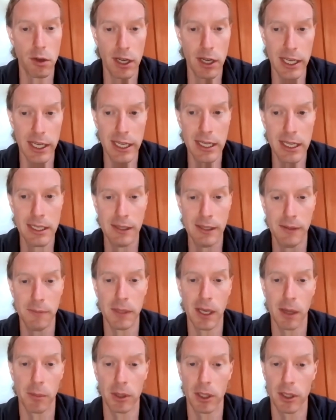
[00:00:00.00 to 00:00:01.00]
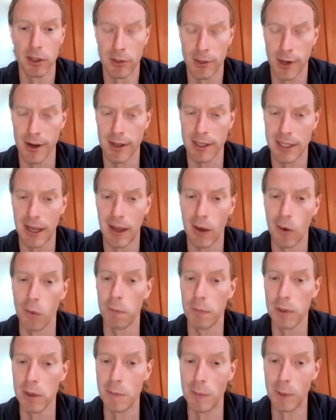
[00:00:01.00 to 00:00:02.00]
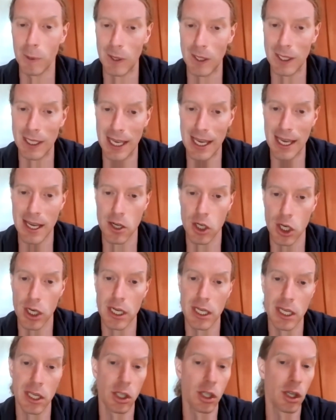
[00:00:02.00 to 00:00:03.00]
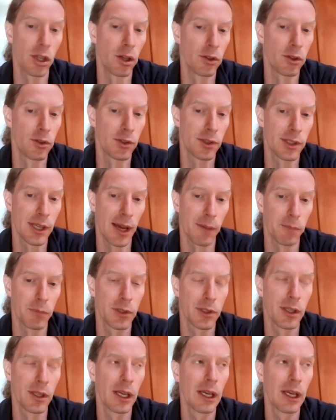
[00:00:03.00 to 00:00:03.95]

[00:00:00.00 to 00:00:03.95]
need to be able to start to help people engage in each of those steps.